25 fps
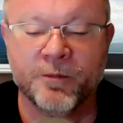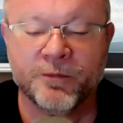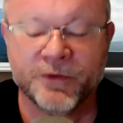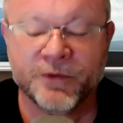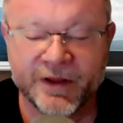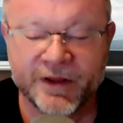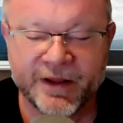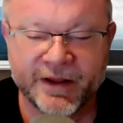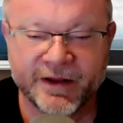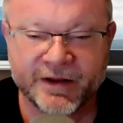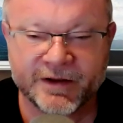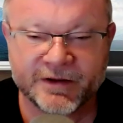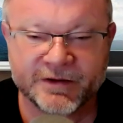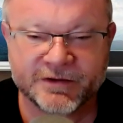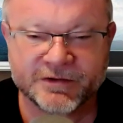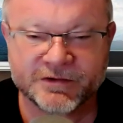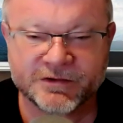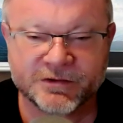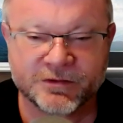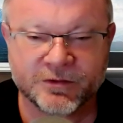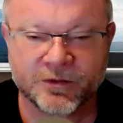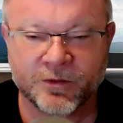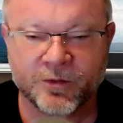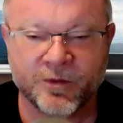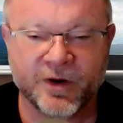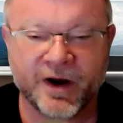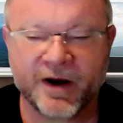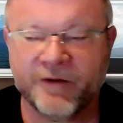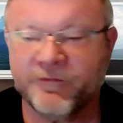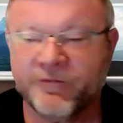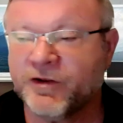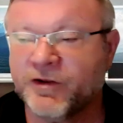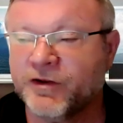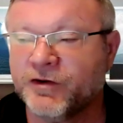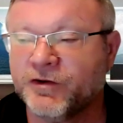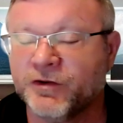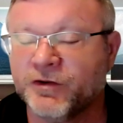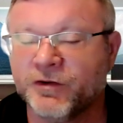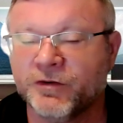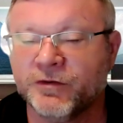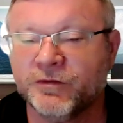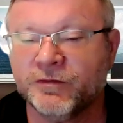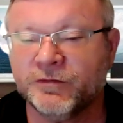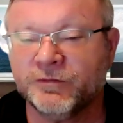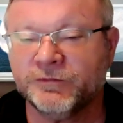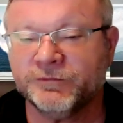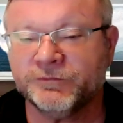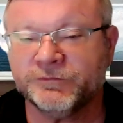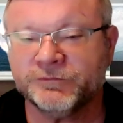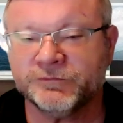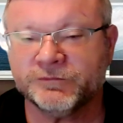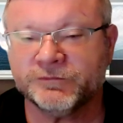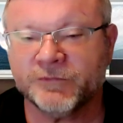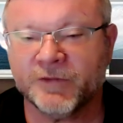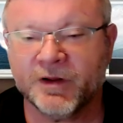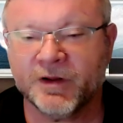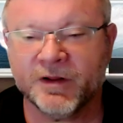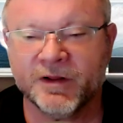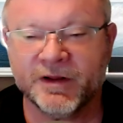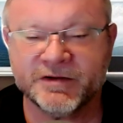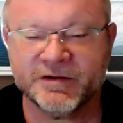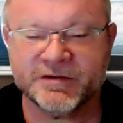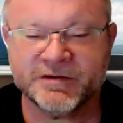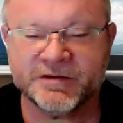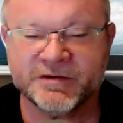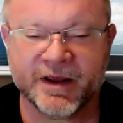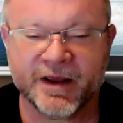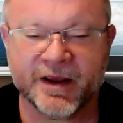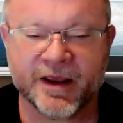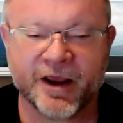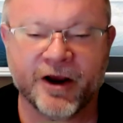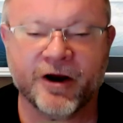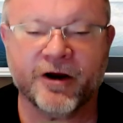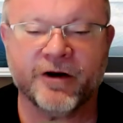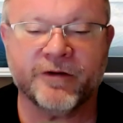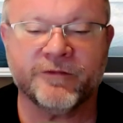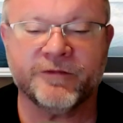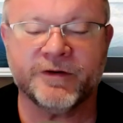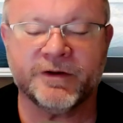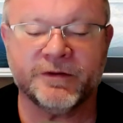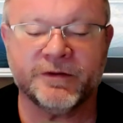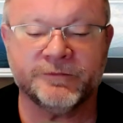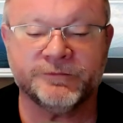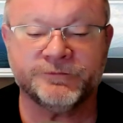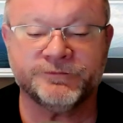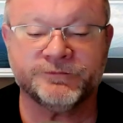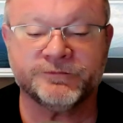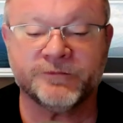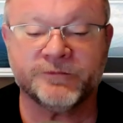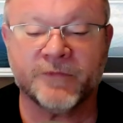Please, whatever you do, let's take care of it.